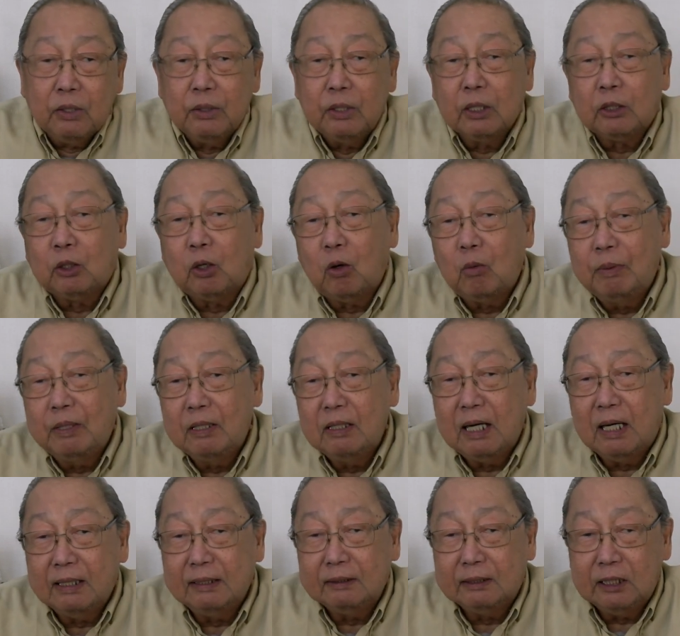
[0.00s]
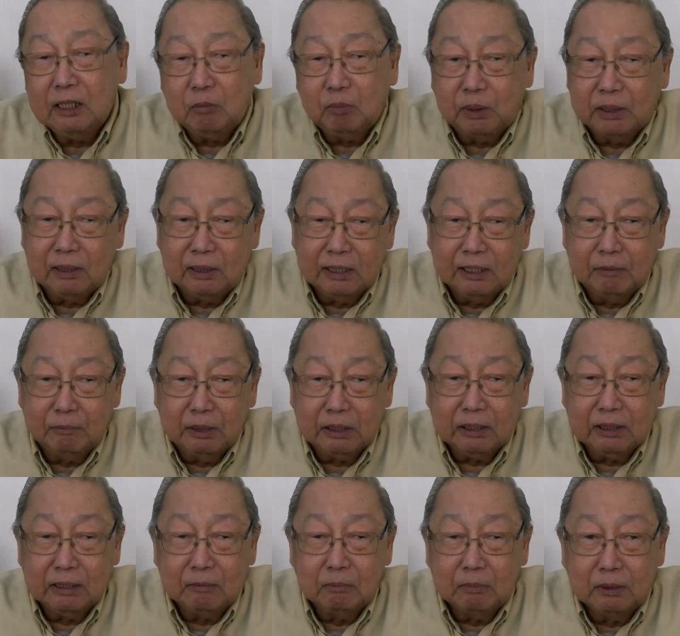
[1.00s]
The COVID-19
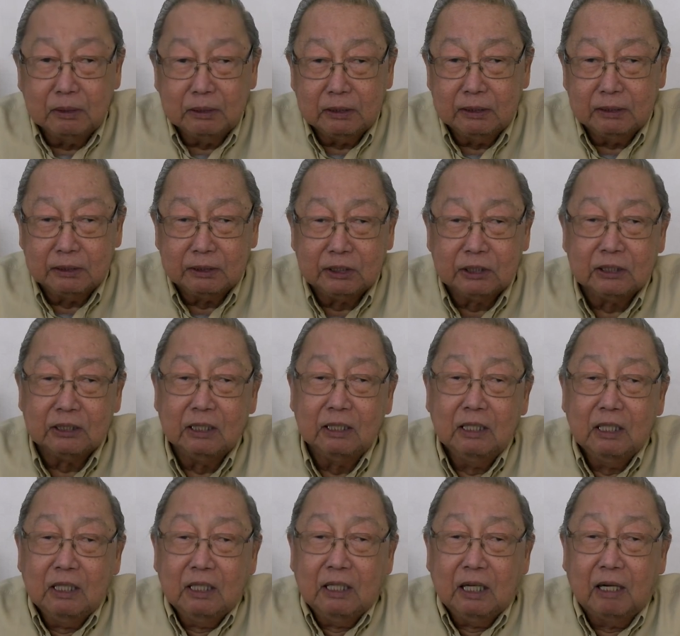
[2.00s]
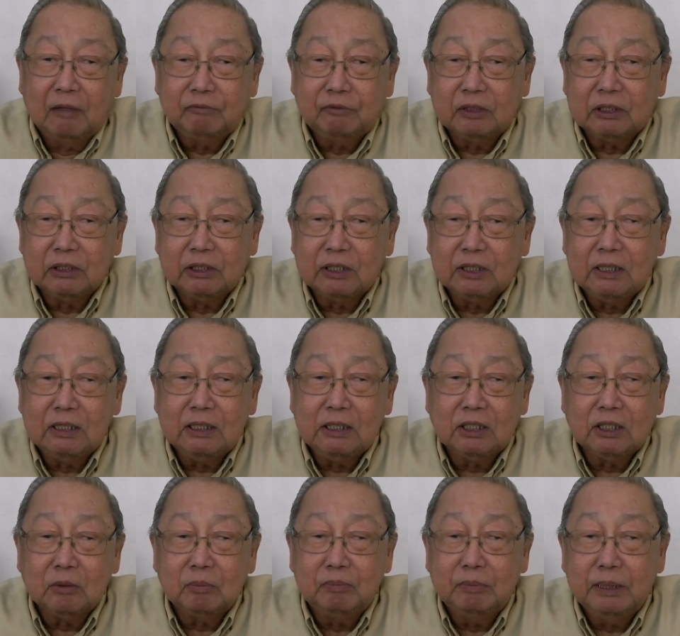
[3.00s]
pandemic emerged after a
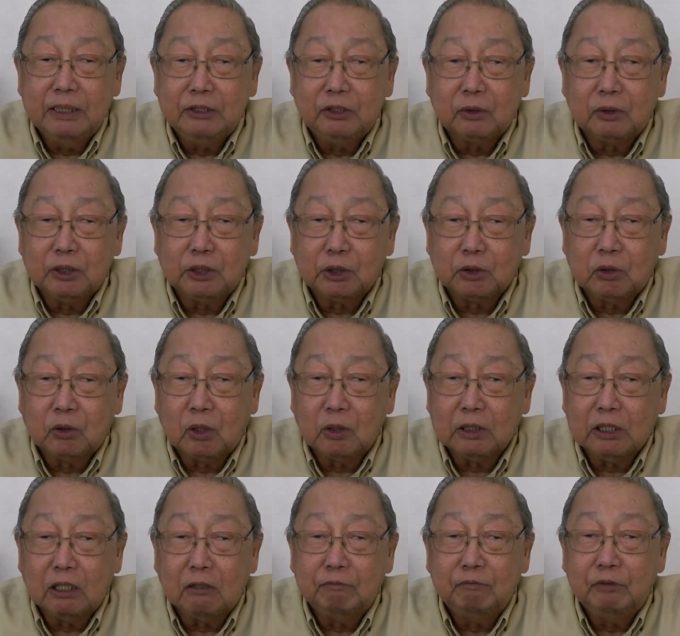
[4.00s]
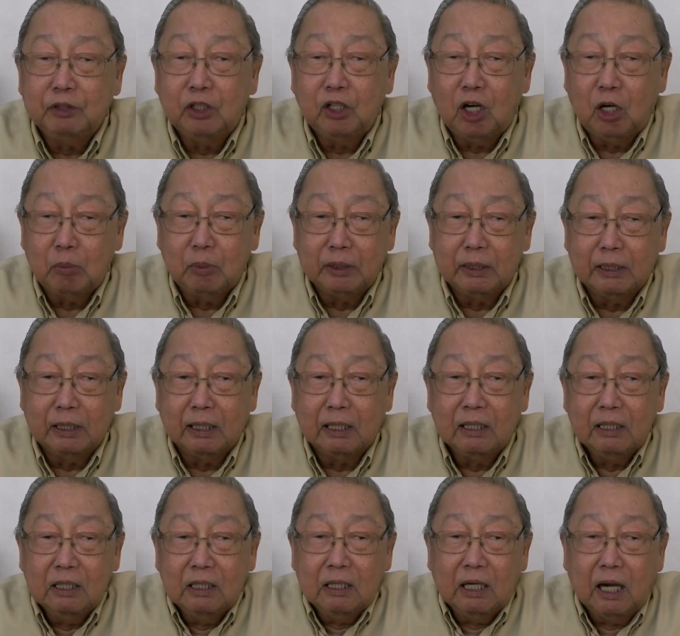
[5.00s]
series of major historical phenomena
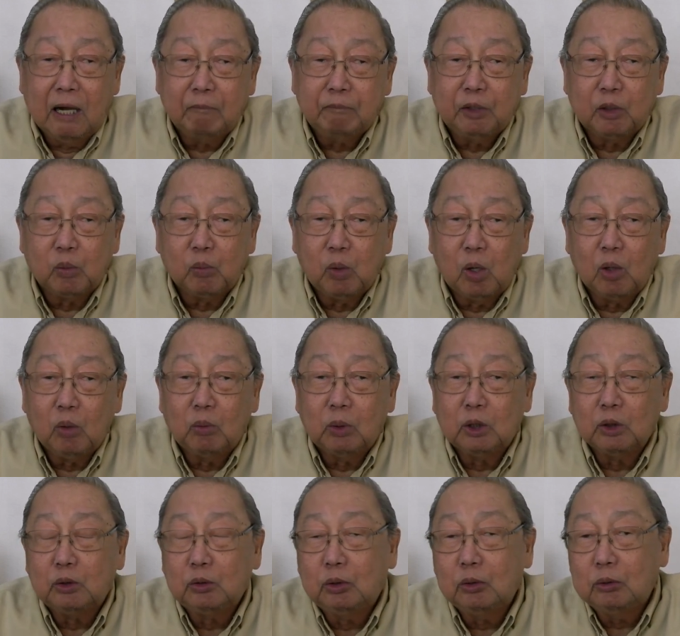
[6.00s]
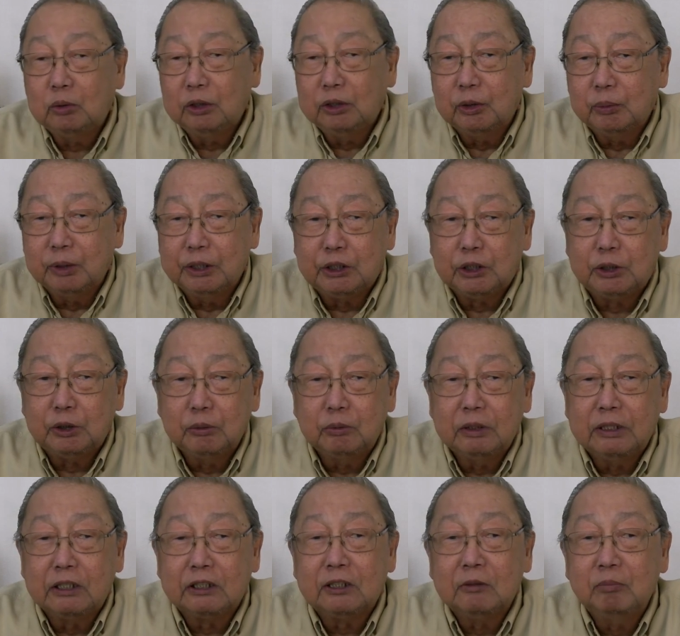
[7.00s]
after World War II, in which
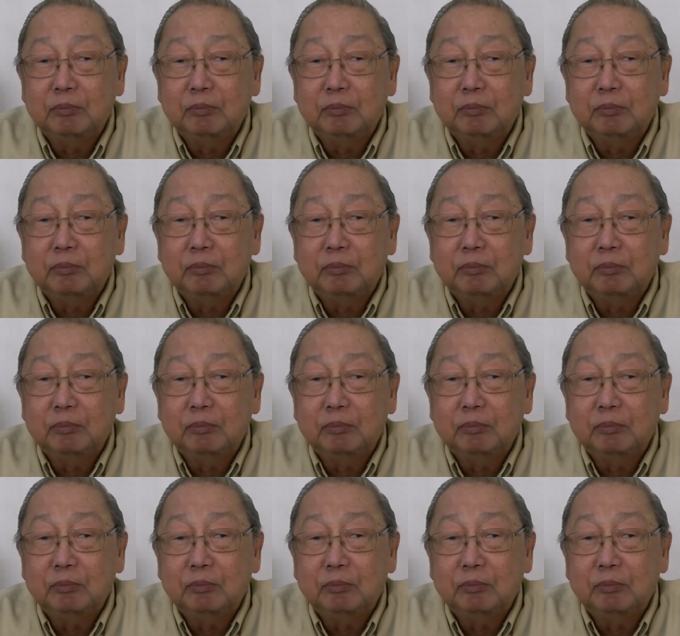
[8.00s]
U.S.